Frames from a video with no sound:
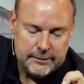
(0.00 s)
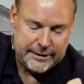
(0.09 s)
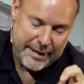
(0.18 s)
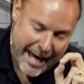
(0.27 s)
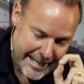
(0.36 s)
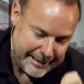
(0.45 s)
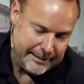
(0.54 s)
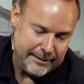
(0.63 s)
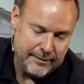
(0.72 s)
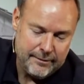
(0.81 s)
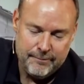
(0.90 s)
To that
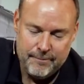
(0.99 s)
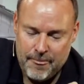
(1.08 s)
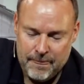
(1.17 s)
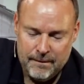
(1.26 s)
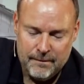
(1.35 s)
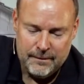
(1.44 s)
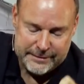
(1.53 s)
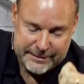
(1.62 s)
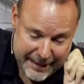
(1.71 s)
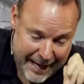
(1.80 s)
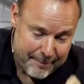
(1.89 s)
end,
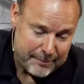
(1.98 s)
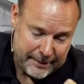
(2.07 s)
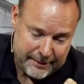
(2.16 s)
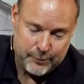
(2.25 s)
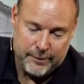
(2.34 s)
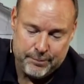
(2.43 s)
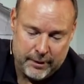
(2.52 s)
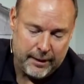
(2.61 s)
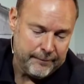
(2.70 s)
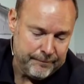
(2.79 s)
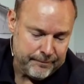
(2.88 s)
to that means we pray.
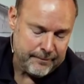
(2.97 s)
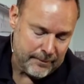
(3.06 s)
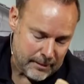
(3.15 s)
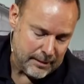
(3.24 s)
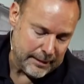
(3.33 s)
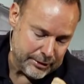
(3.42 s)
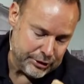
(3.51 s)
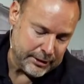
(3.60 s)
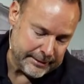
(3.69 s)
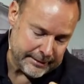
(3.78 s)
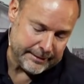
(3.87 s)
In
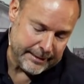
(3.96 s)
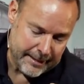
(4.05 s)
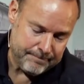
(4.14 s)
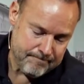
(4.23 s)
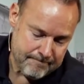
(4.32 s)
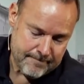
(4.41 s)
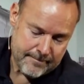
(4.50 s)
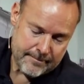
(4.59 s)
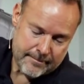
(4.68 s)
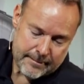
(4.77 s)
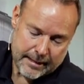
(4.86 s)
Jesus'
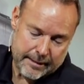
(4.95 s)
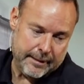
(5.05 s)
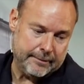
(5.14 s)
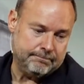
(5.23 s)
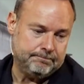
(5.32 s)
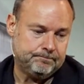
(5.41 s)
name, amen.